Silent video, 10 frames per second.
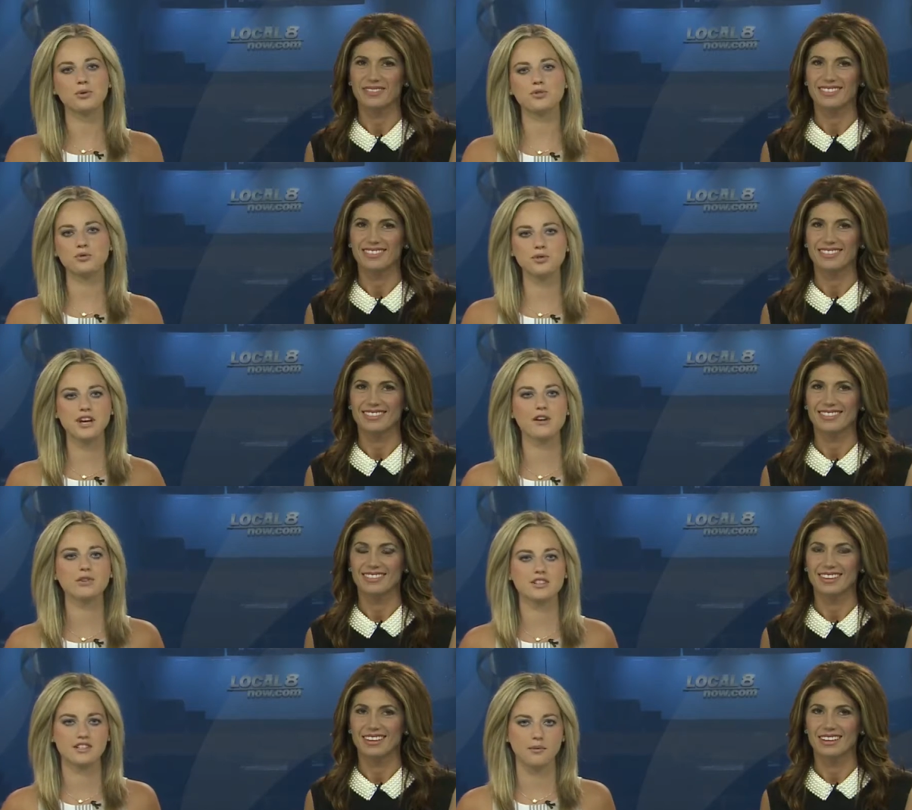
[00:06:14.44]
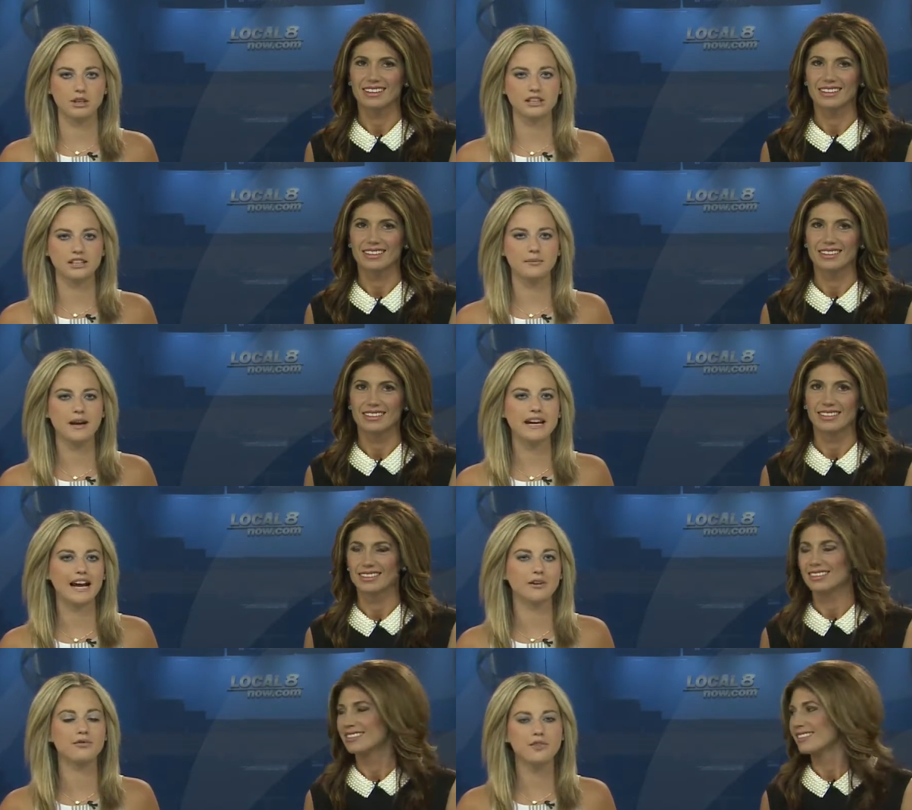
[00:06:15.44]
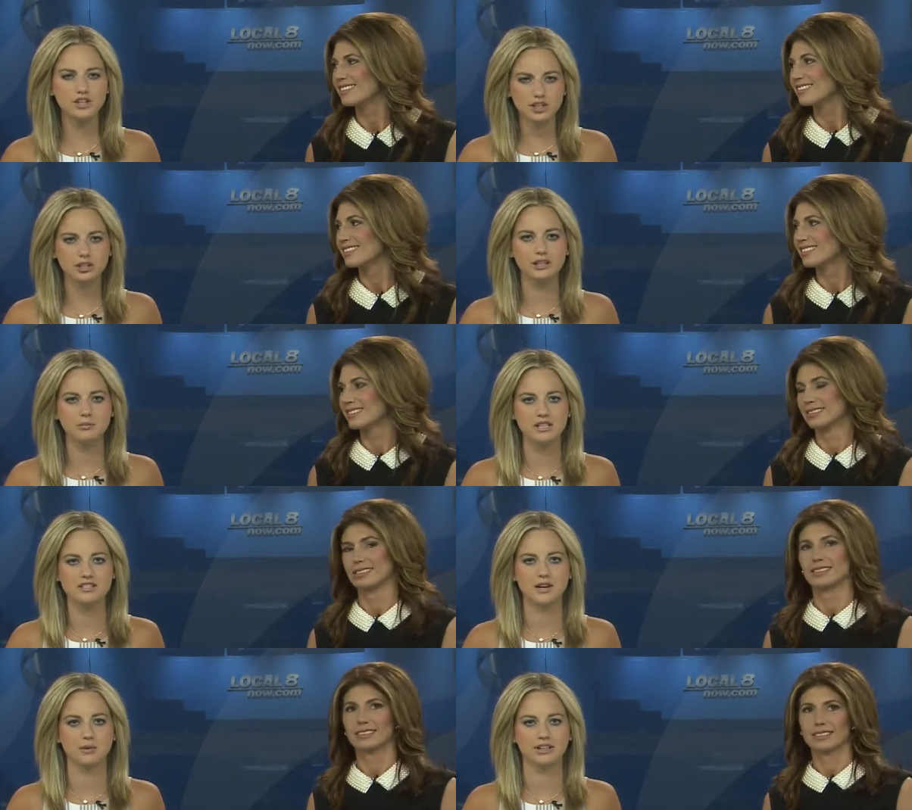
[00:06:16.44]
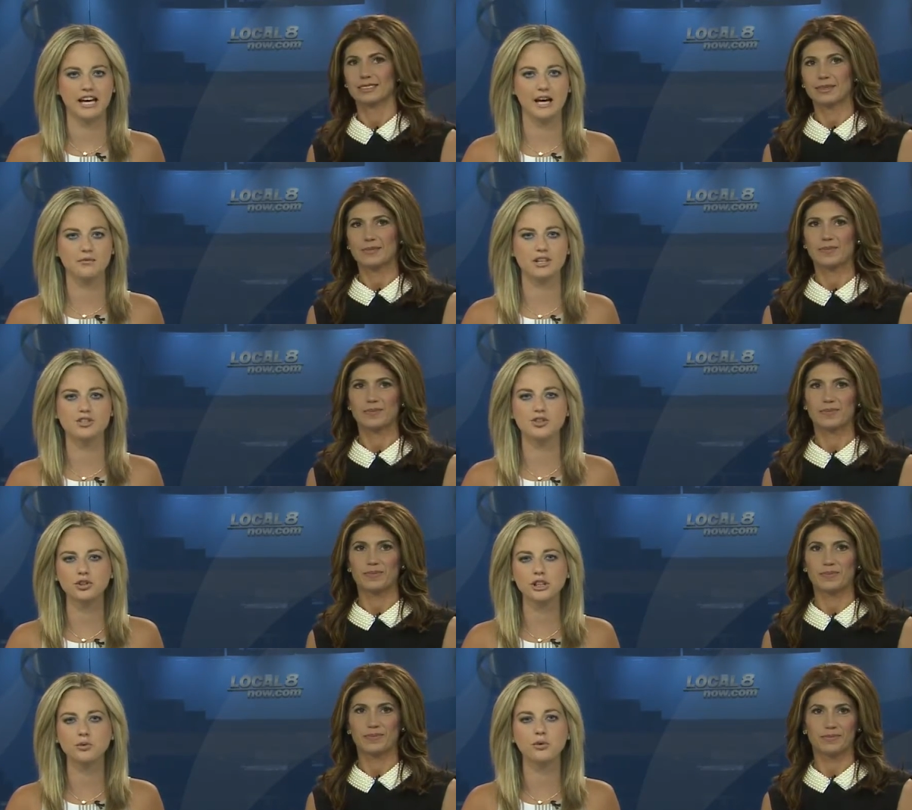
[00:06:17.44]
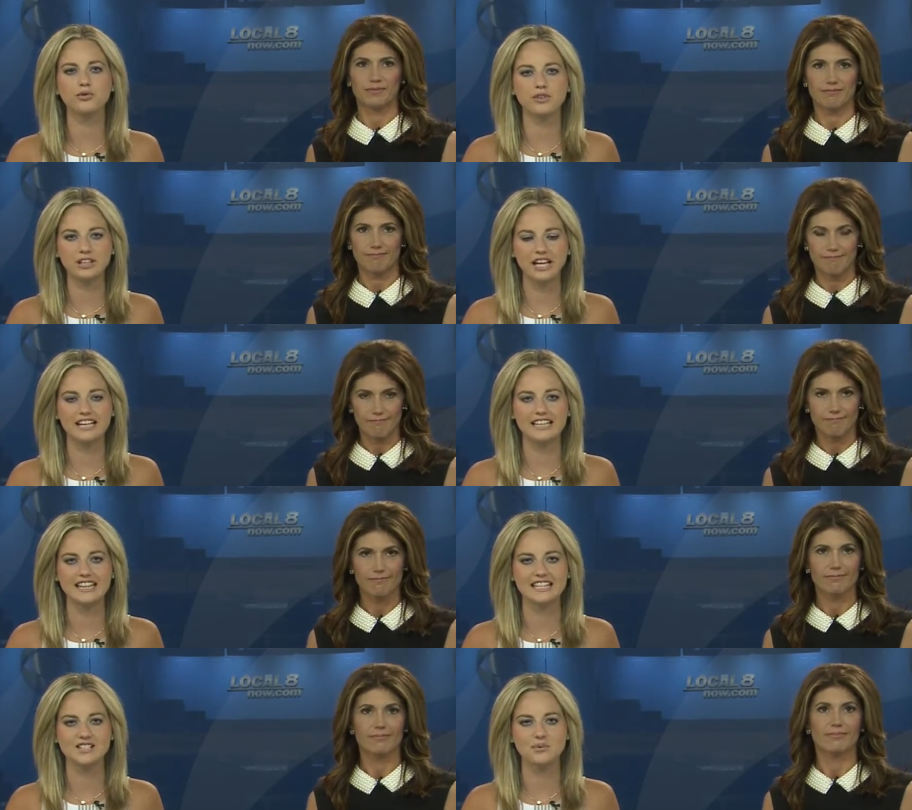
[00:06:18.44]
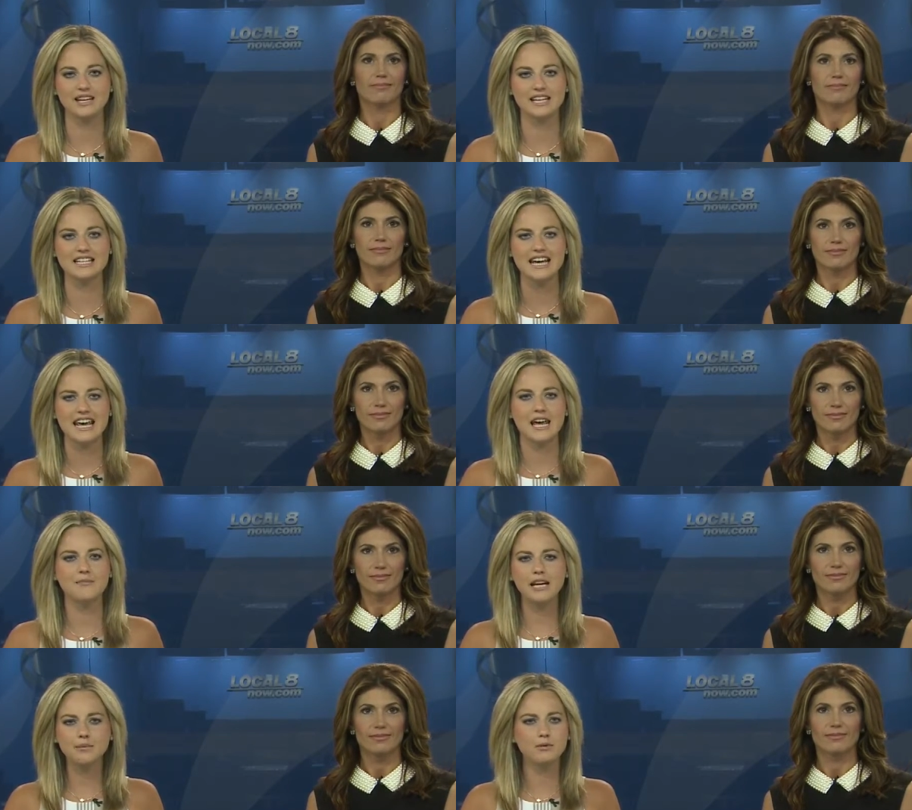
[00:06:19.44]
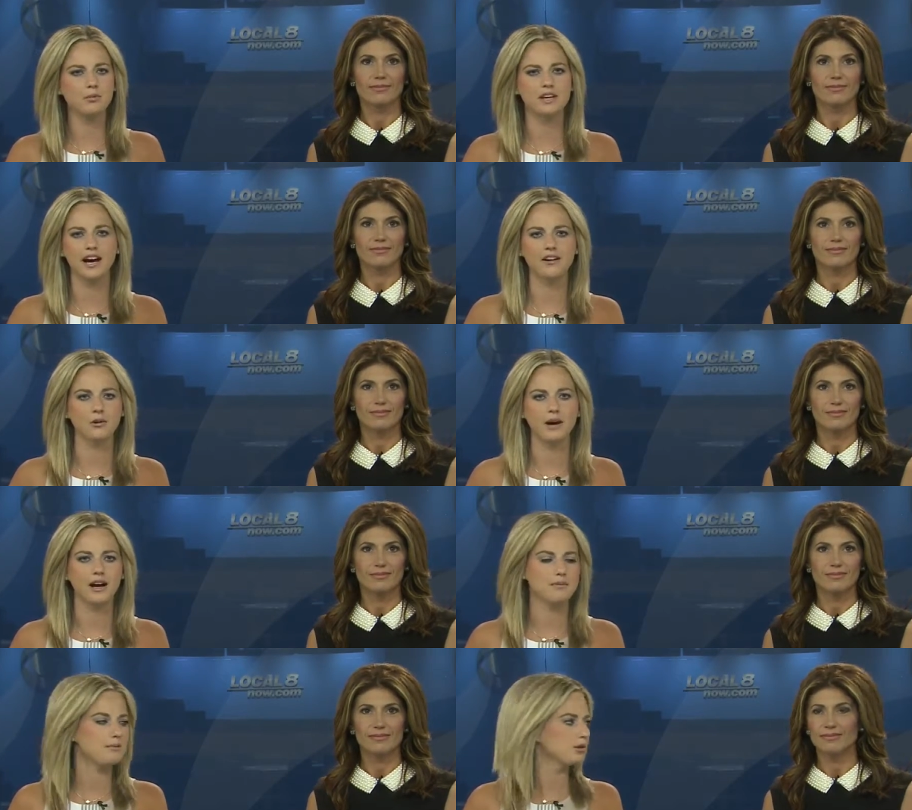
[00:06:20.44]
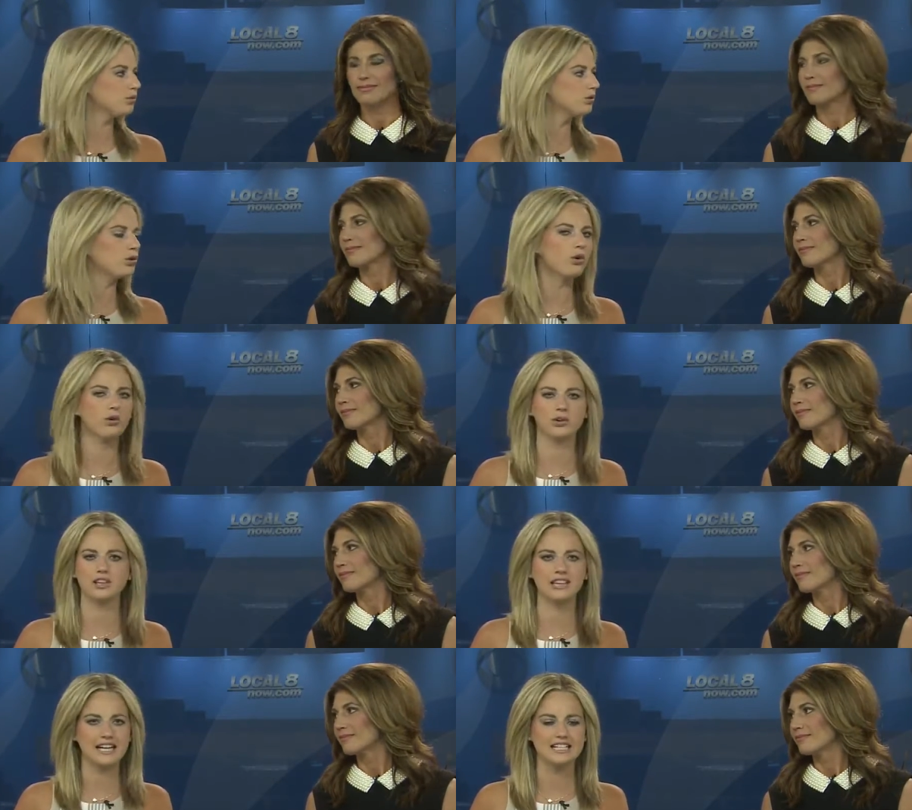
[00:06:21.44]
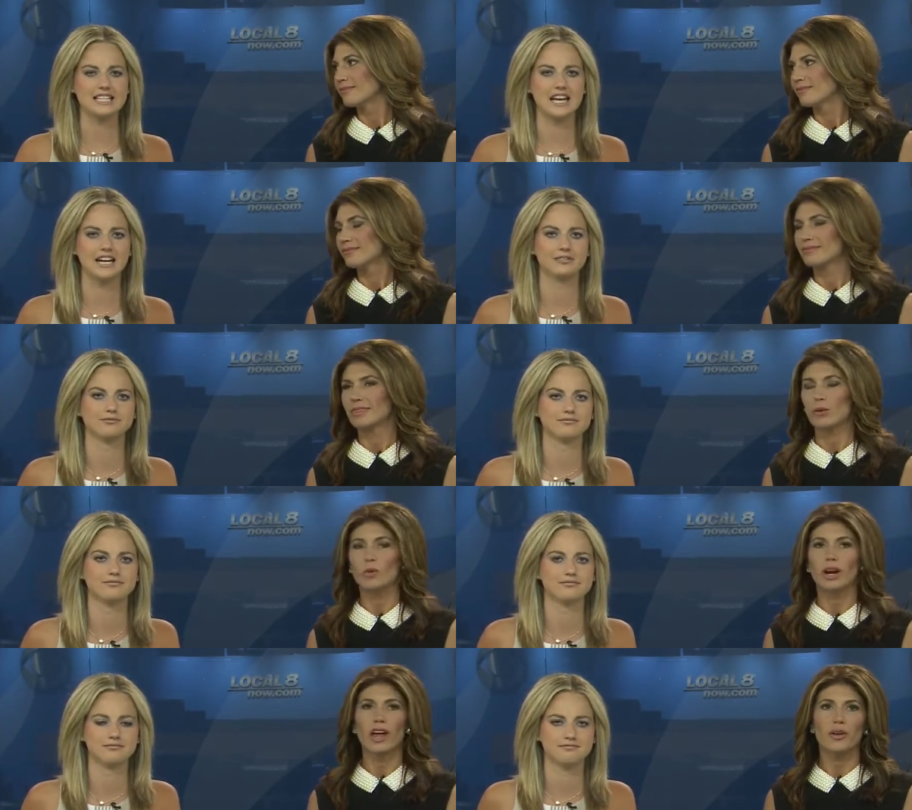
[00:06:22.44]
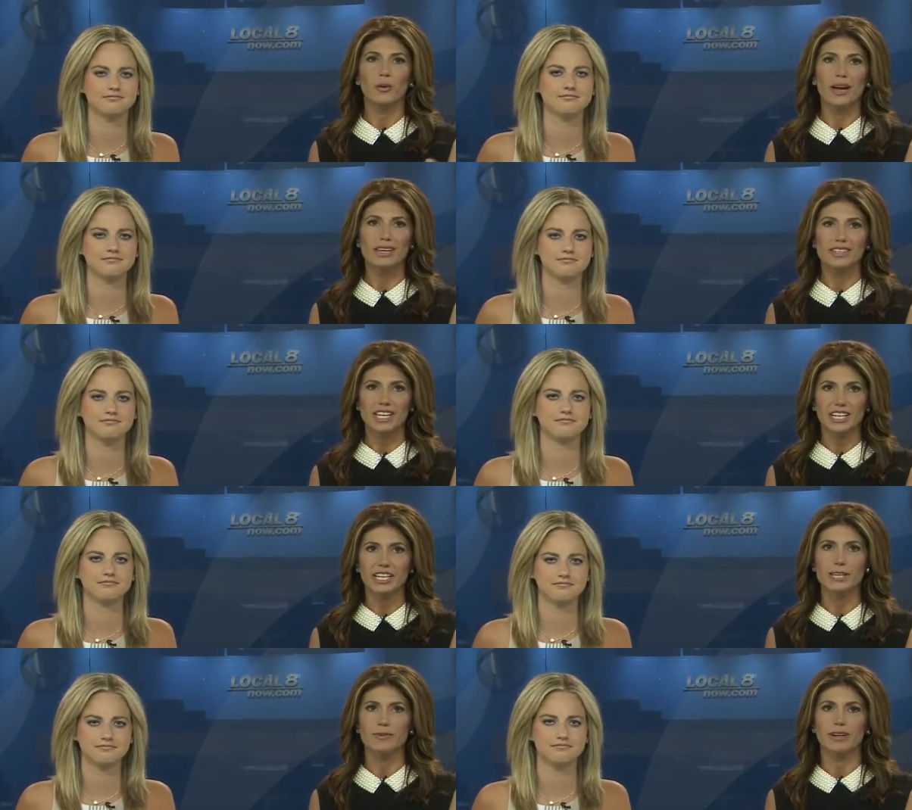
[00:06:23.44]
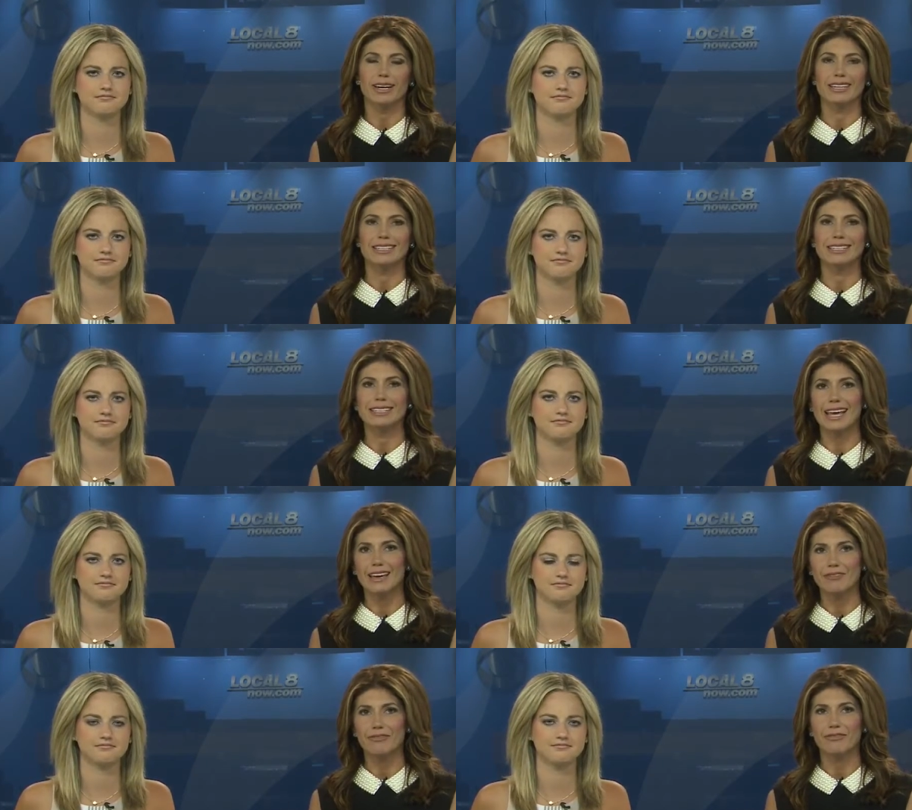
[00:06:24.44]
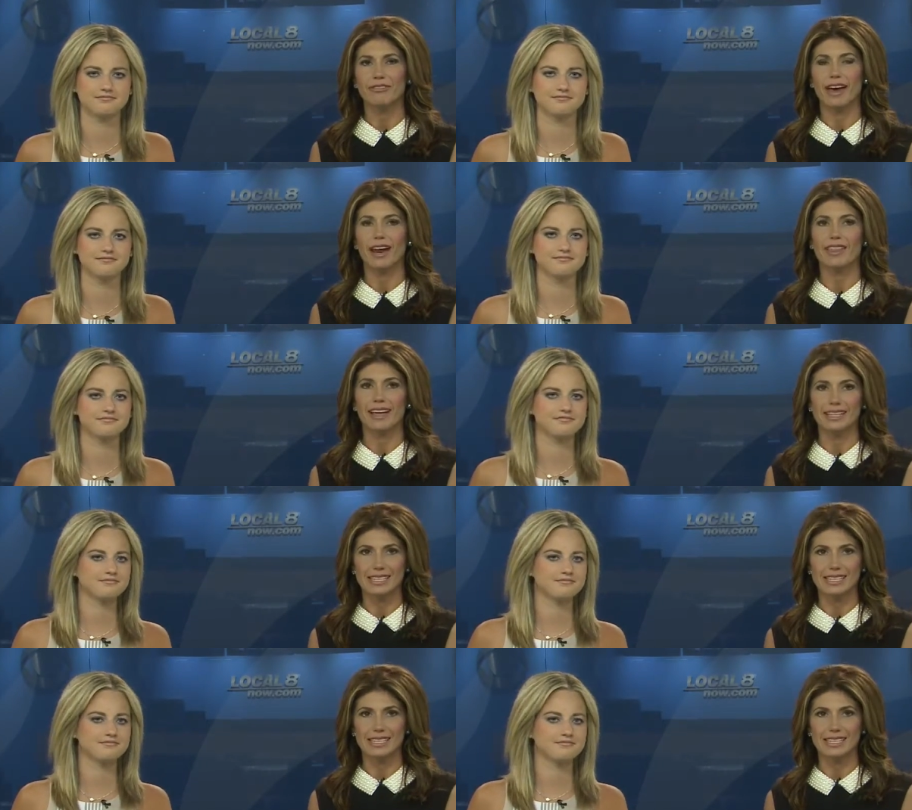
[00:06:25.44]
Speaker 1: school's out for the summer, and it may not officially be summer yet, but it certainly will feel like it this weekend, and many people be out and about at maybe the pool or the lake today. Now, what other ways can you keep your kids safe
Speaker 2: out of that